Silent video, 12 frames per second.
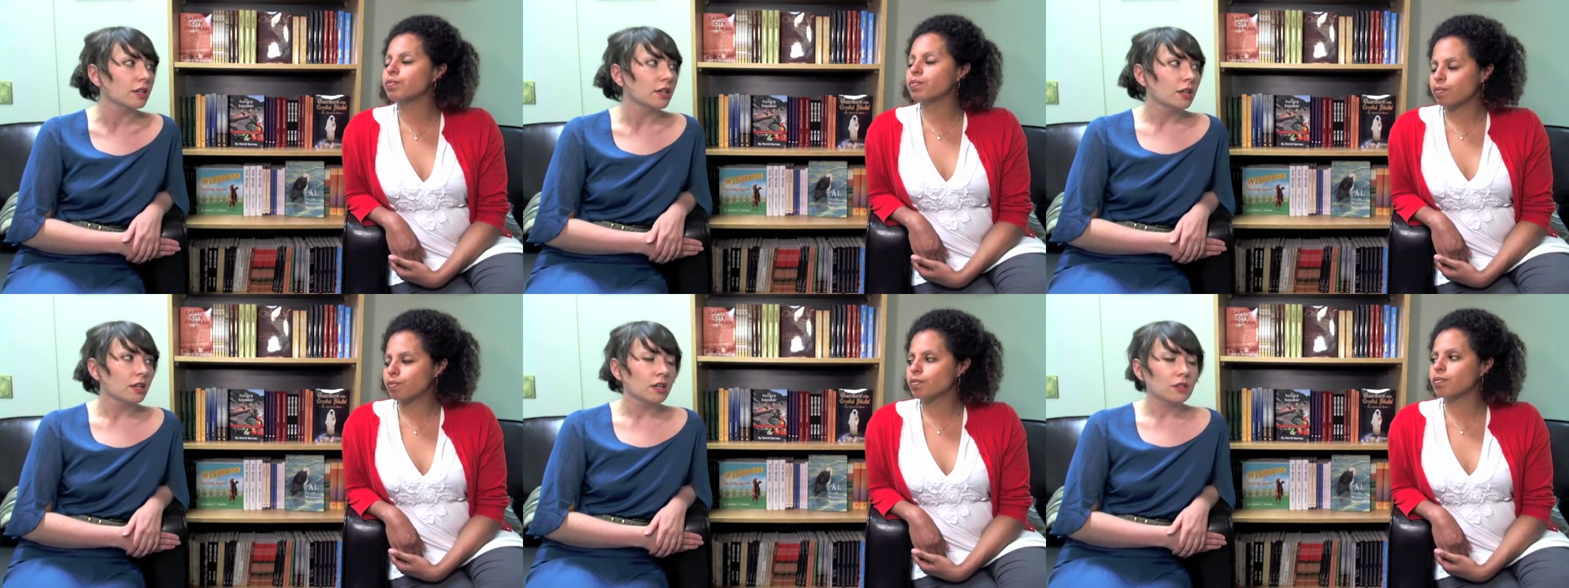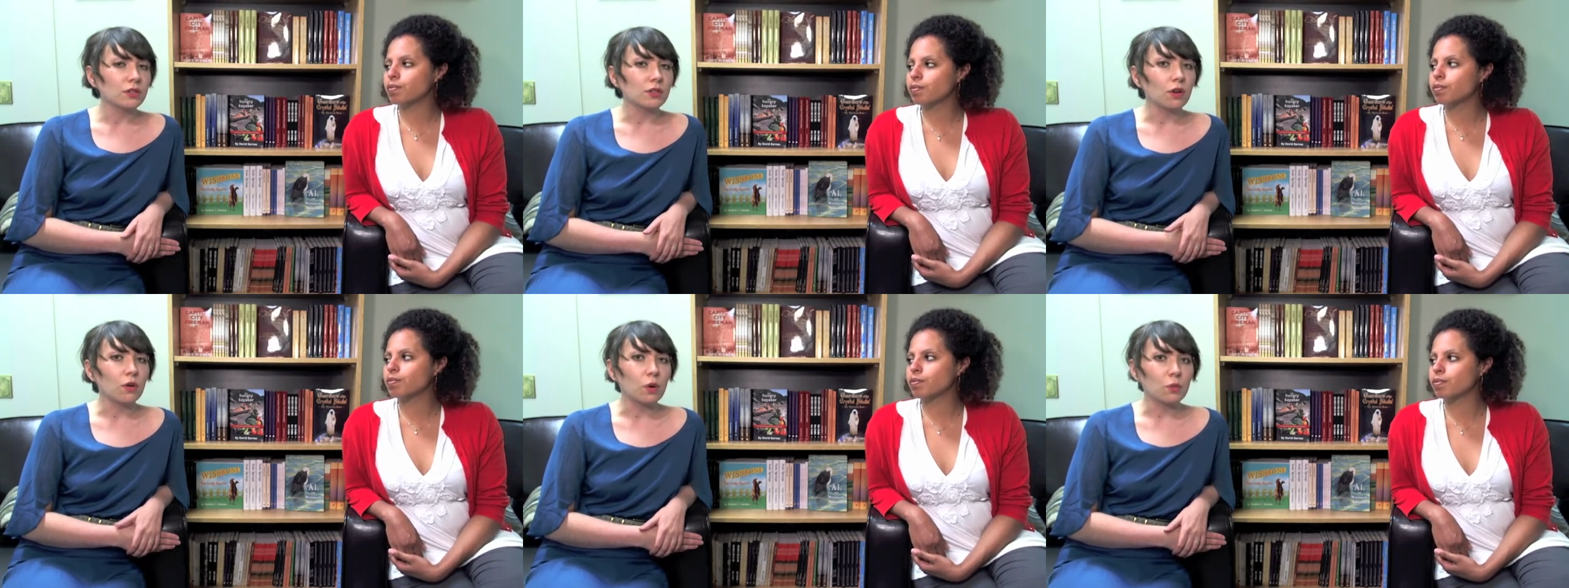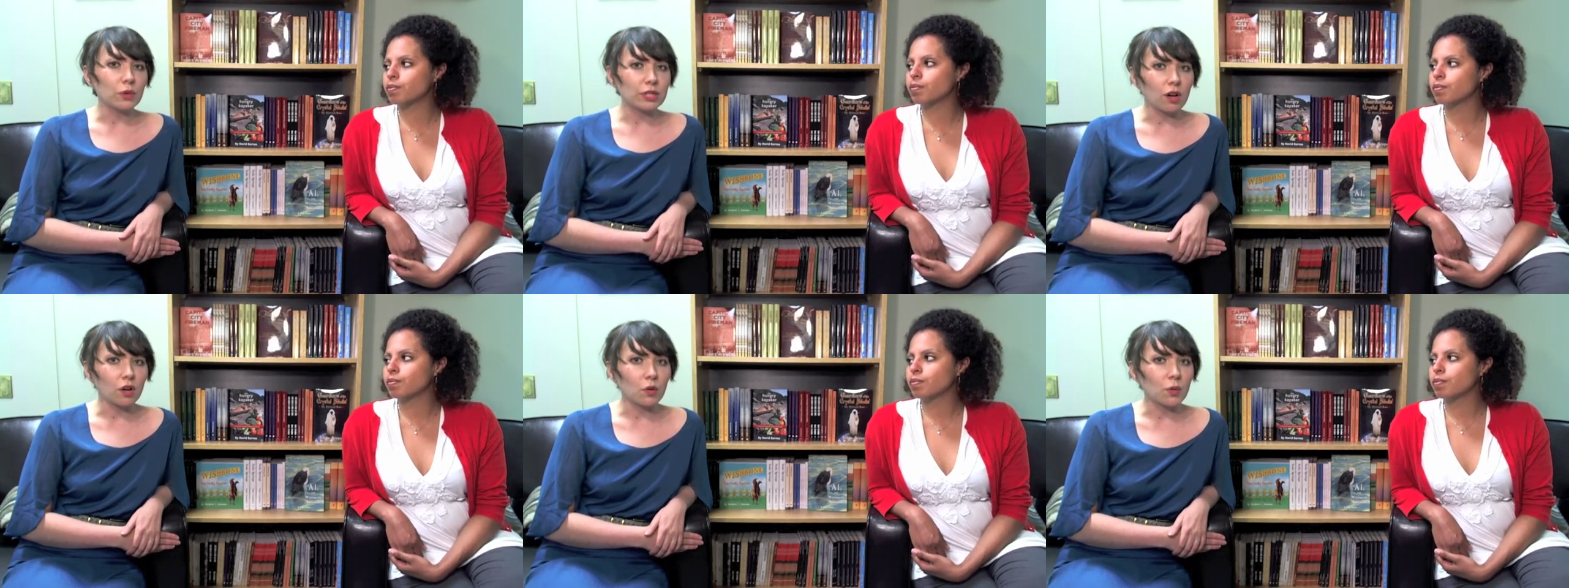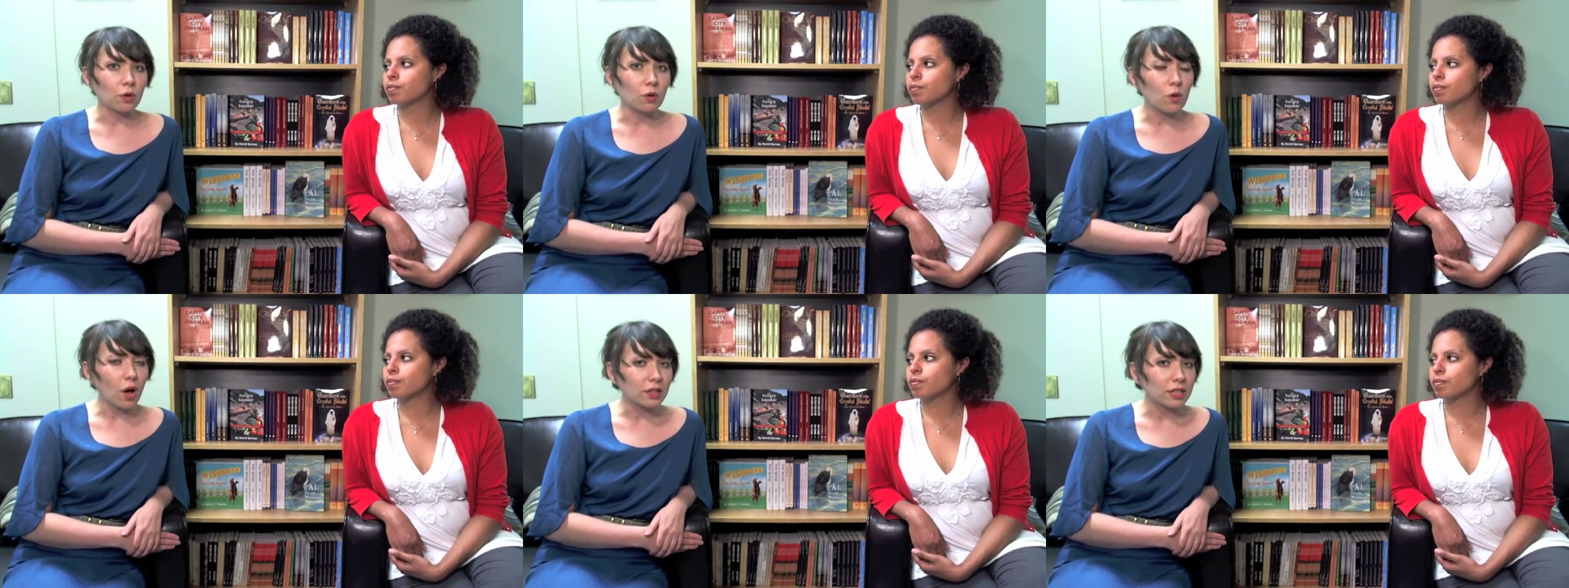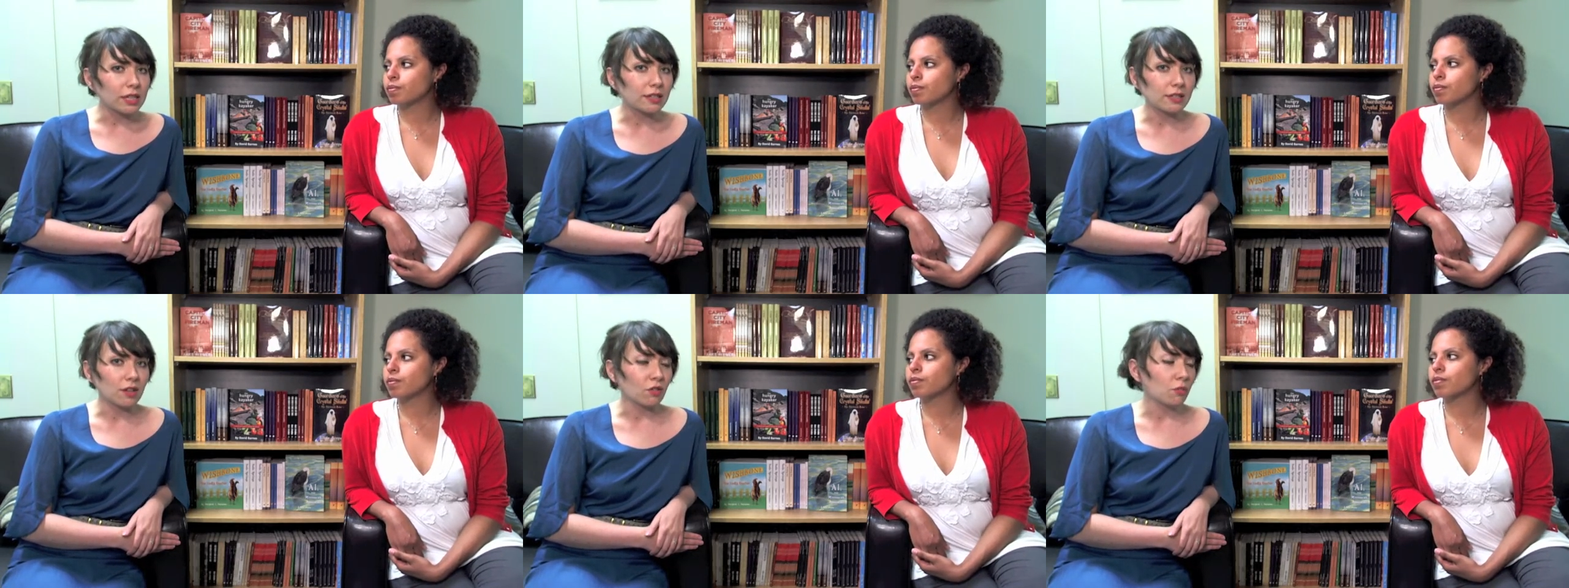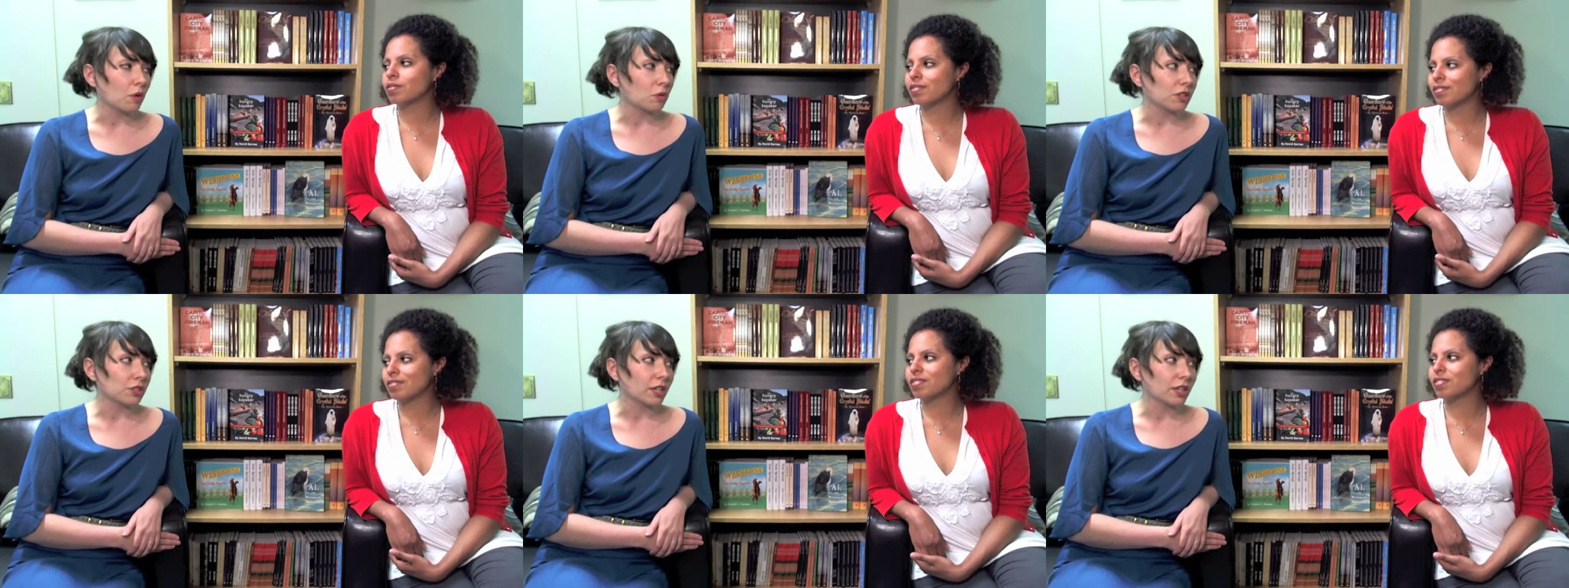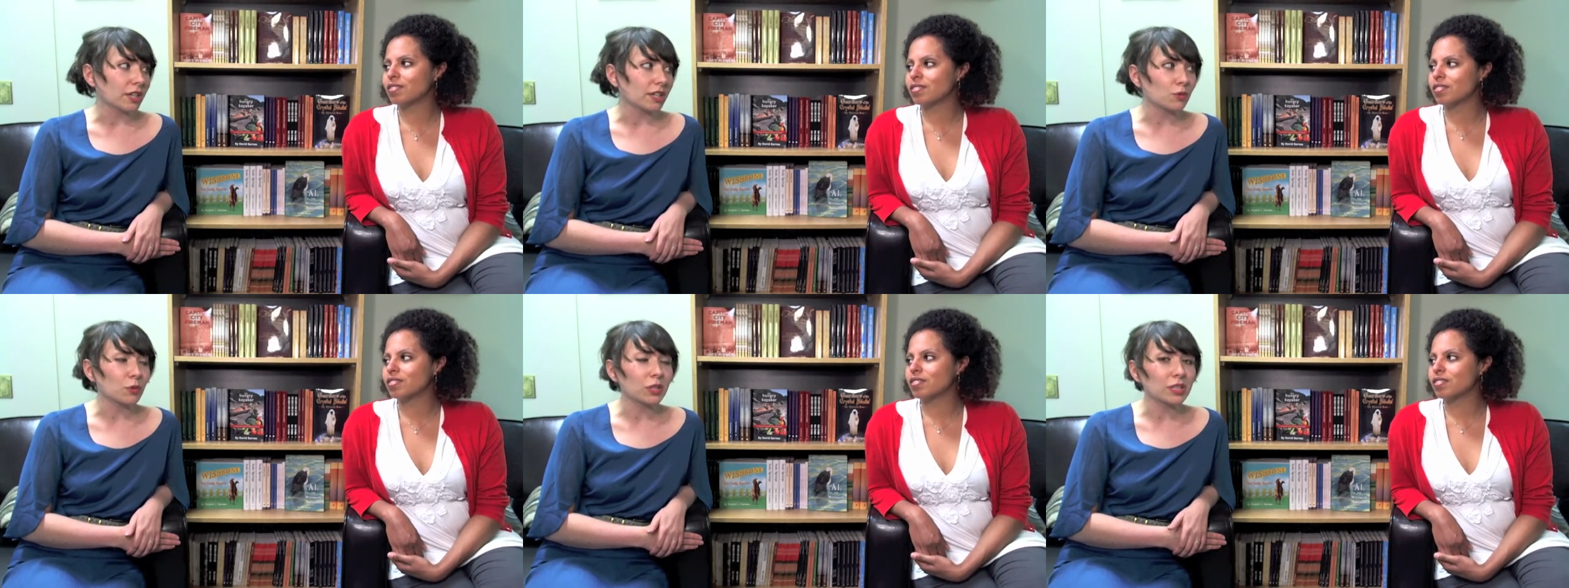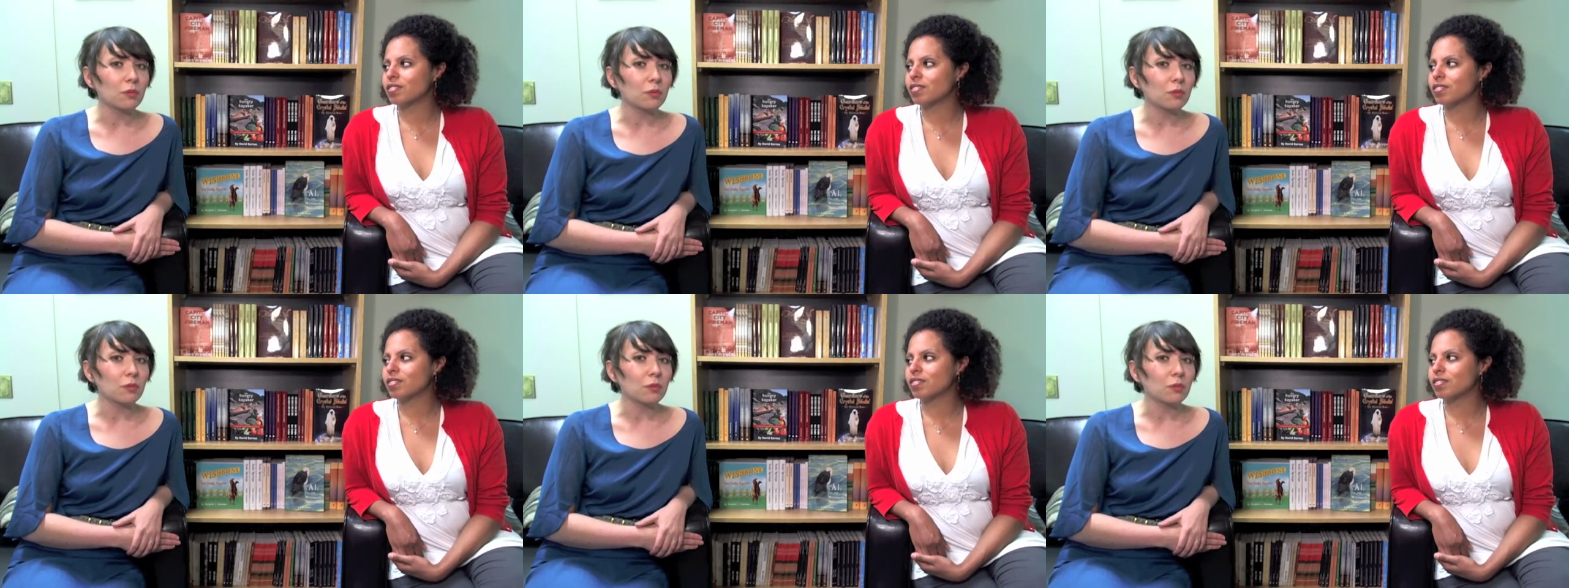Speaker 1: Mm-hmm. So when we talk about quality in self publishing, it's really